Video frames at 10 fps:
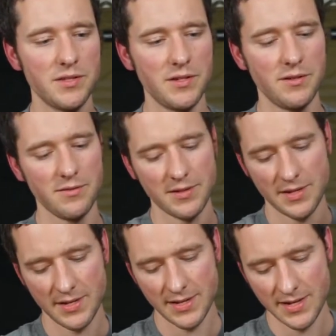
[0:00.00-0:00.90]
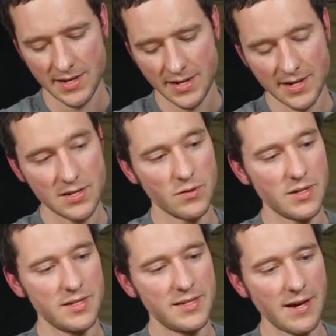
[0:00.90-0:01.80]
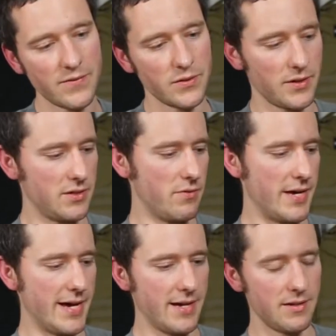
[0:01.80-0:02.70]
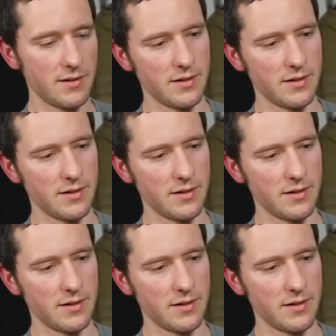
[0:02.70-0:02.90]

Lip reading: So you can definitely do that.